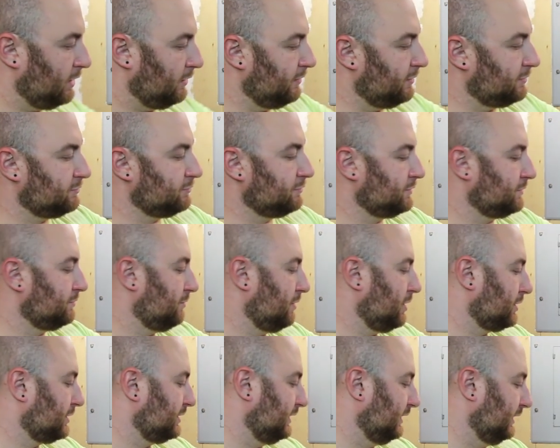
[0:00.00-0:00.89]
This one was
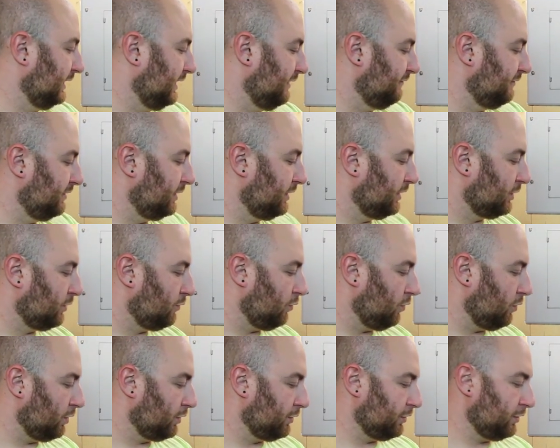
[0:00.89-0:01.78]
marked at 11 and a
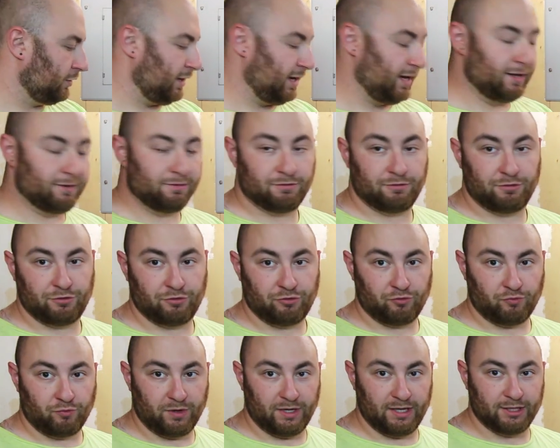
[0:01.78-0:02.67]
quarter and
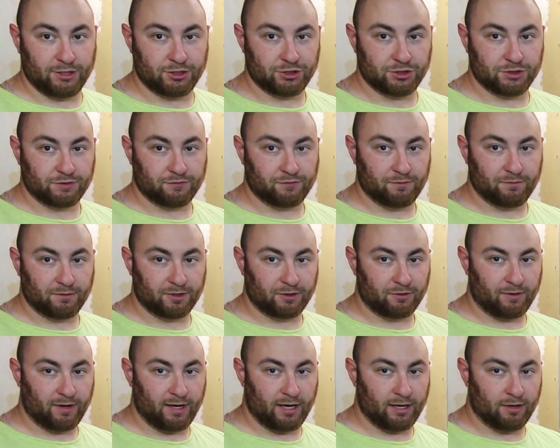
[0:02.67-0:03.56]
3 inches from the
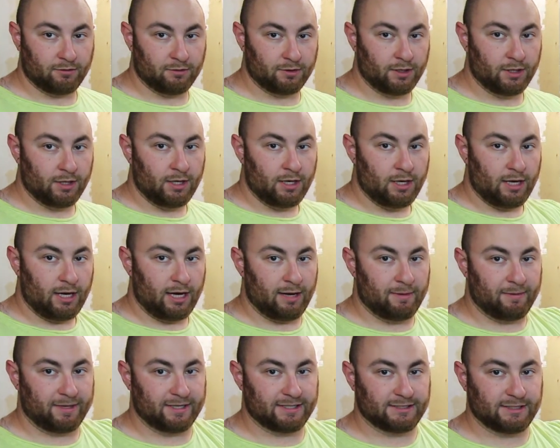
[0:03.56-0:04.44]
ground.
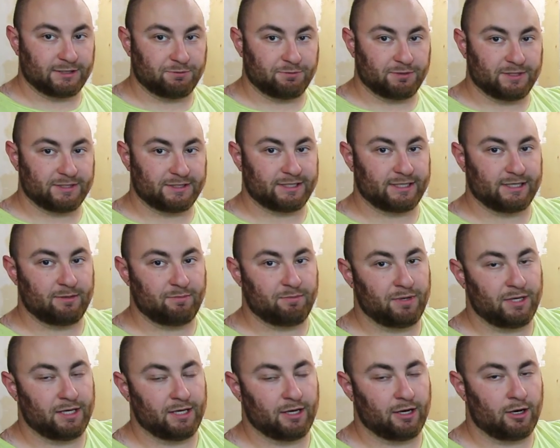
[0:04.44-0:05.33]
Uh, because this one is going to
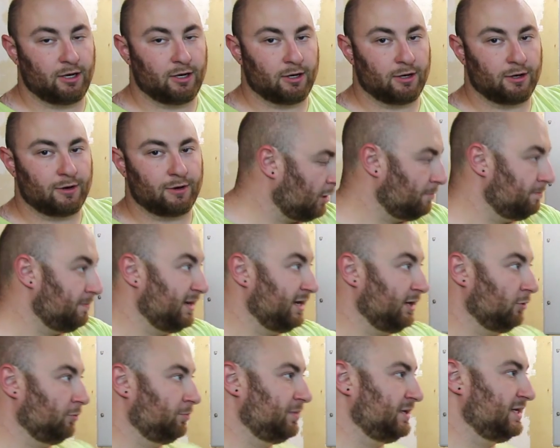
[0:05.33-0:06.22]
be our, our
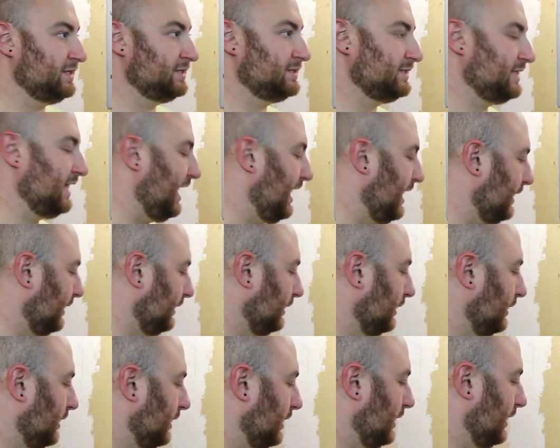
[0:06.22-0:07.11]
middle piece
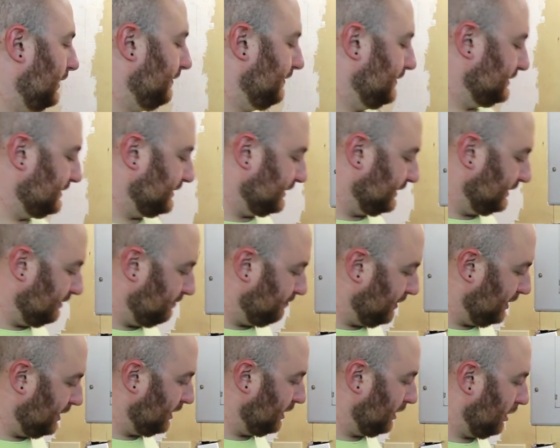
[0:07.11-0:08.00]
tank and this is going to
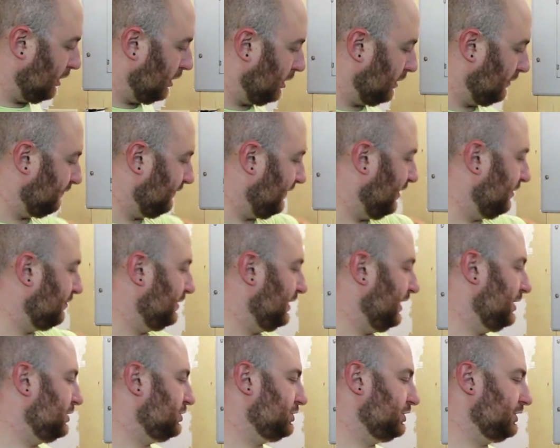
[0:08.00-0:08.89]
be our
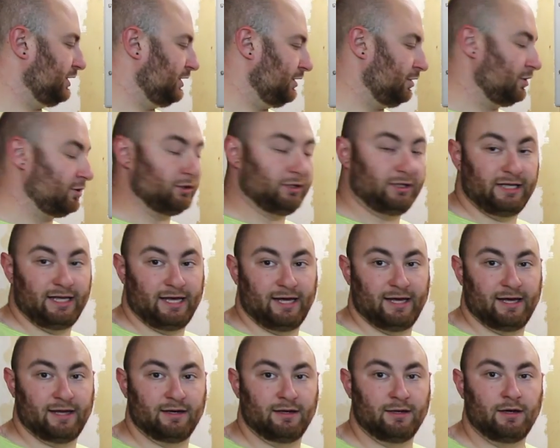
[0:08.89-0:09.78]
foundation and our
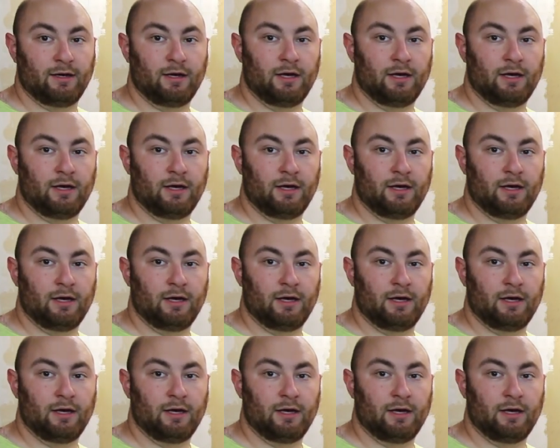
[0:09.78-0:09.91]
lid.